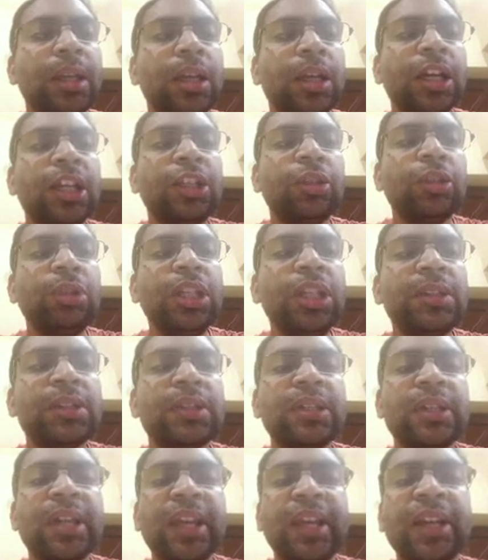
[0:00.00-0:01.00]
A unique
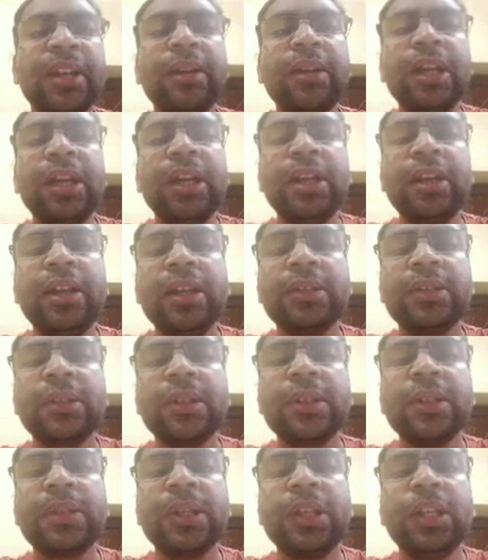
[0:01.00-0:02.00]
secondary index
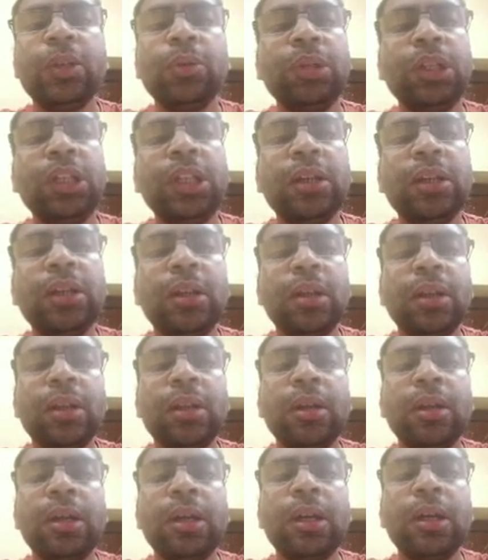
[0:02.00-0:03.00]
is a unique
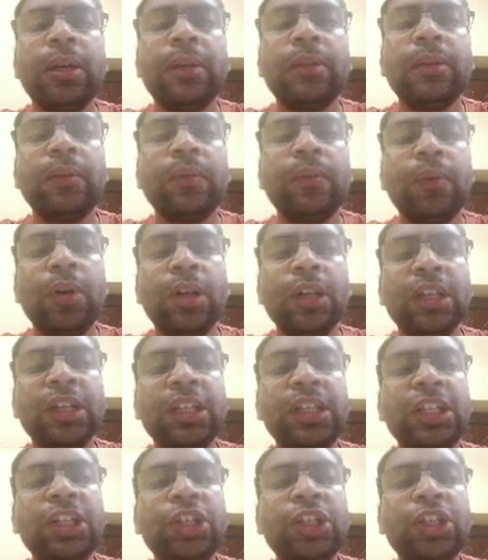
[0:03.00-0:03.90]
for each